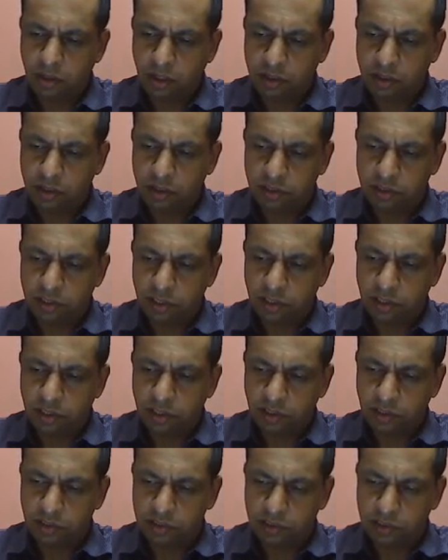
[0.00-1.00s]
transistor
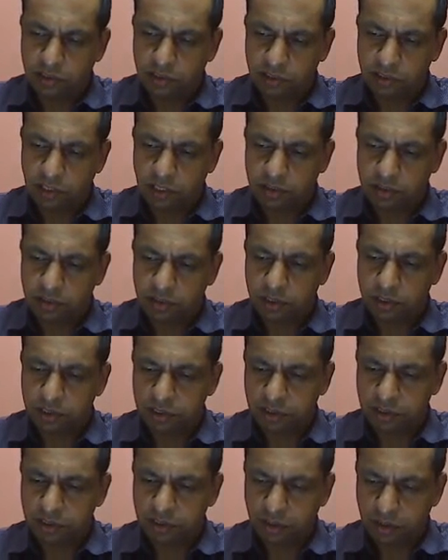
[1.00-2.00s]
is in
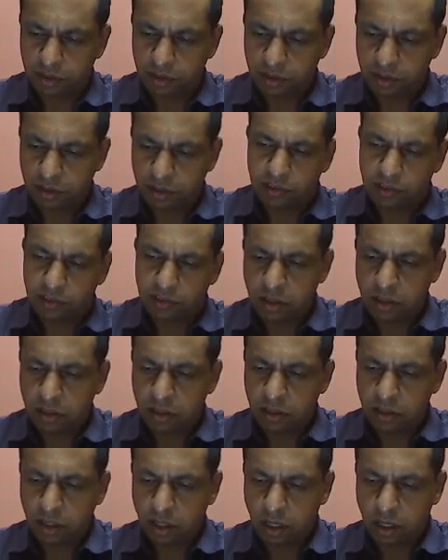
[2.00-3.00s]
saturation,
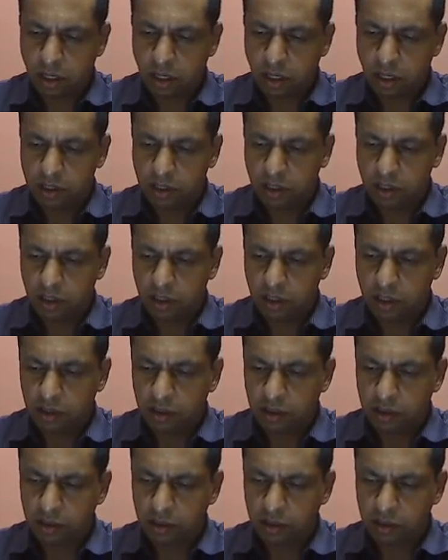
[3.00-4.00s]
and
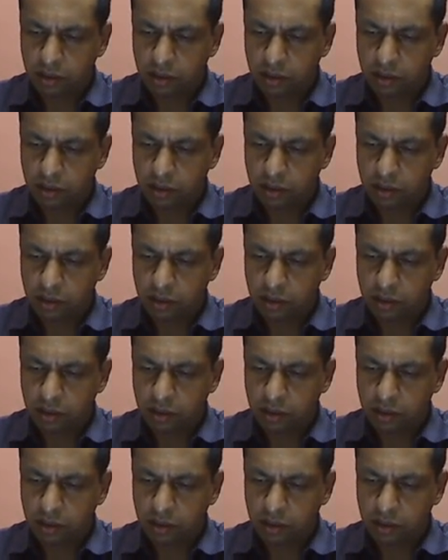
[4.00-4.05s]
here